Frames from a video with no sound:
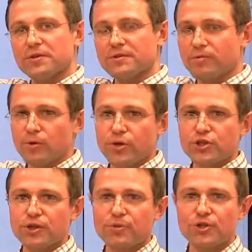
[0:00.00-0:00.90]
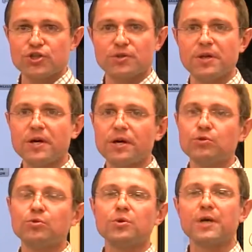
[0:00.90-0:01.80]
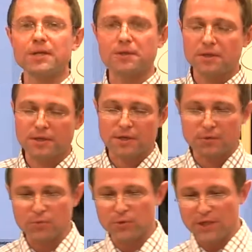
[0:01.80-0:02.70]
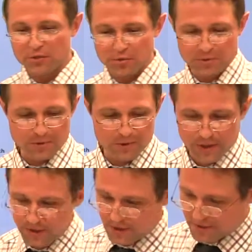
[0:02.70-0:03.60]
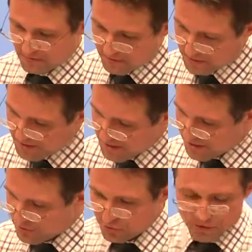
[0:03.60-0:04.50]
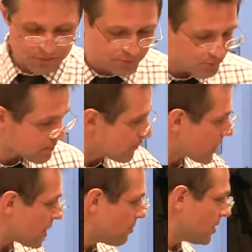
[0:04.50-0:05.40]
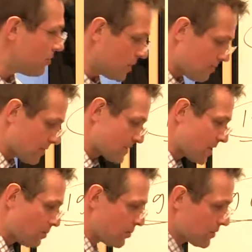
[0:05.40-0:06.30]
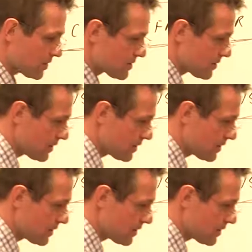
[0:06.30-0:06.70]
valuation question and will get you to the right answer. So by way of example, let's